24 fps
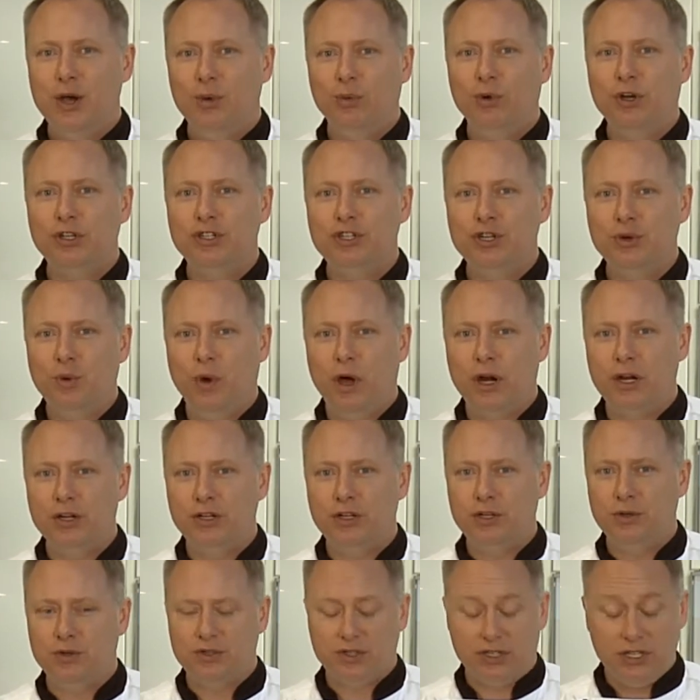What you want to
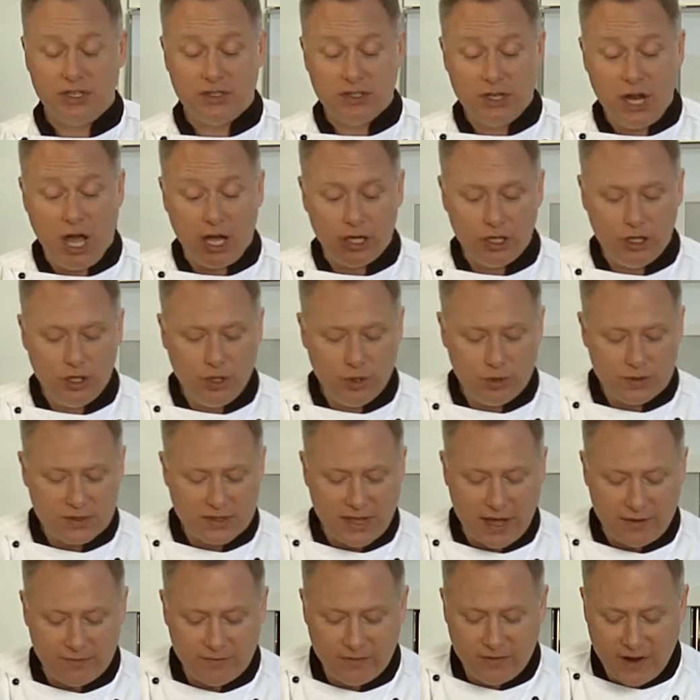do is just not use
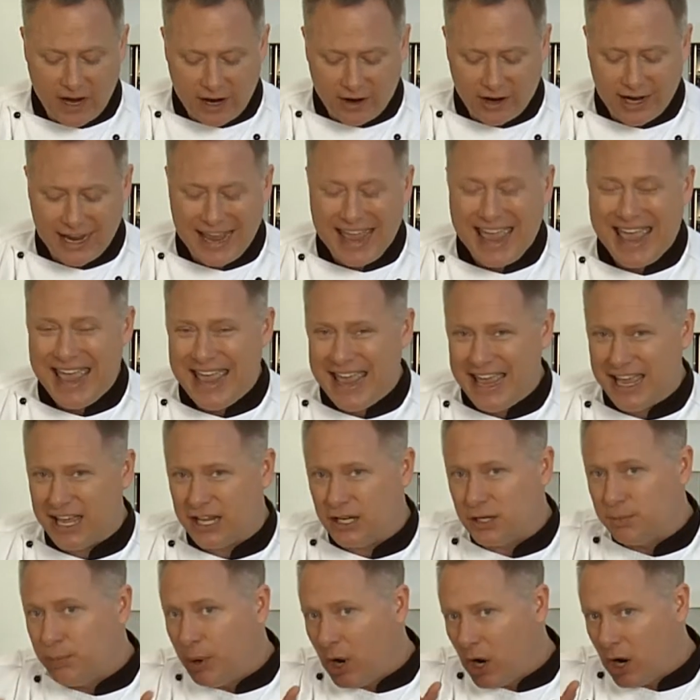that very
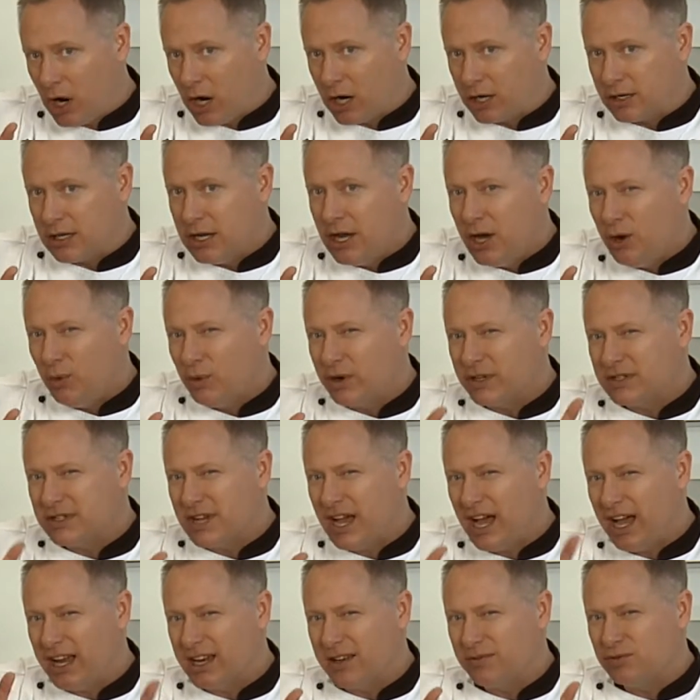end part where it's
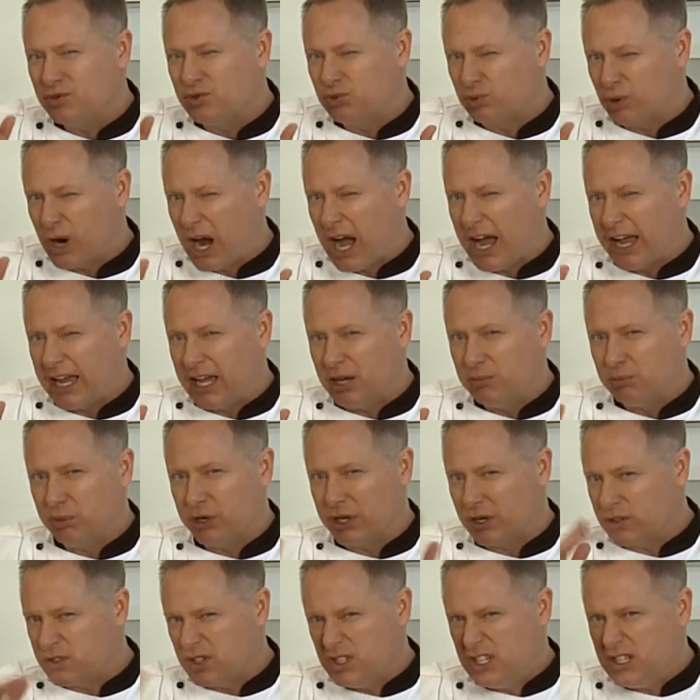kind of dry and
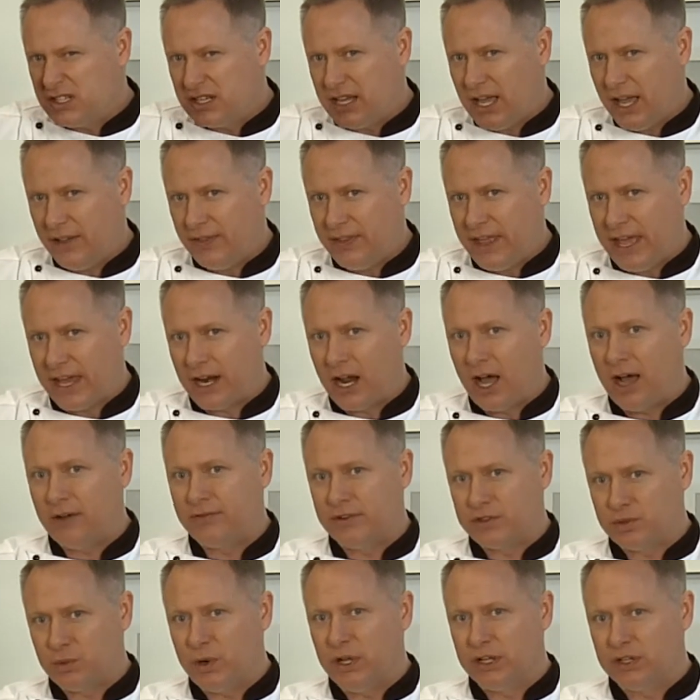brittle. So just cut that off
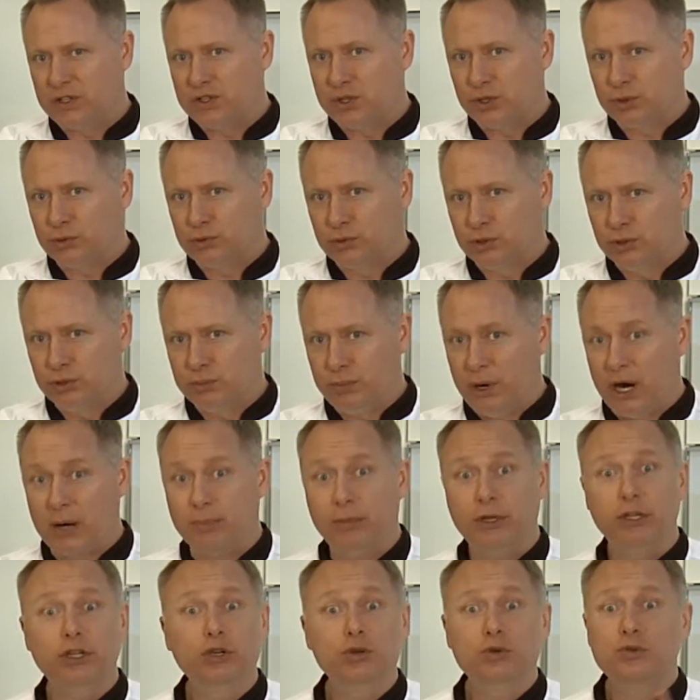as well as the root part,
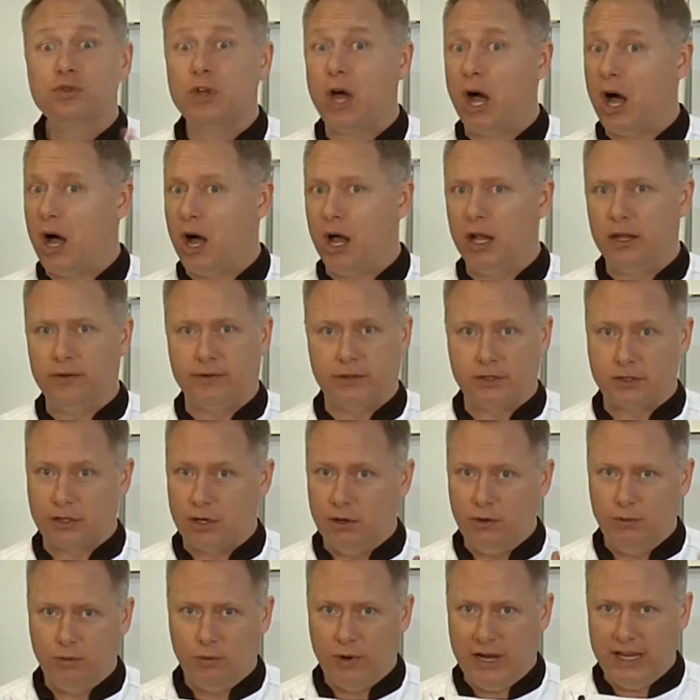but use all of it.
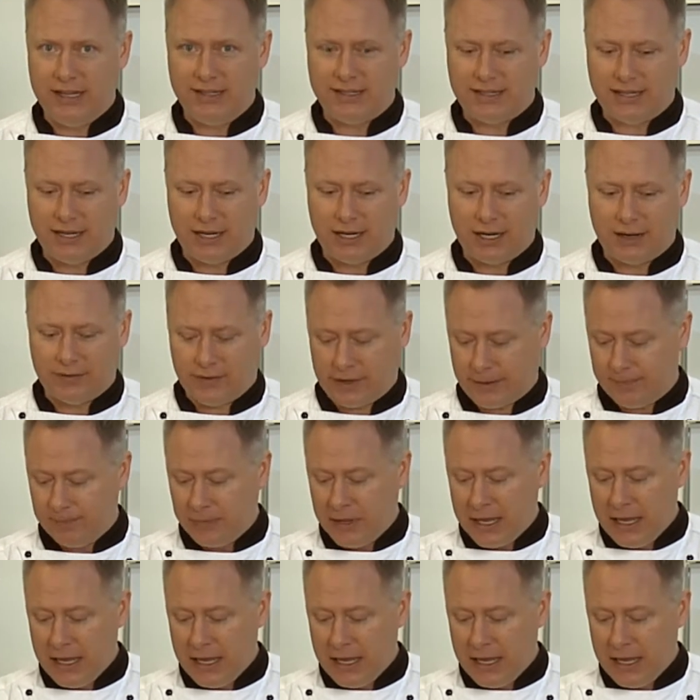Don't waste any of it.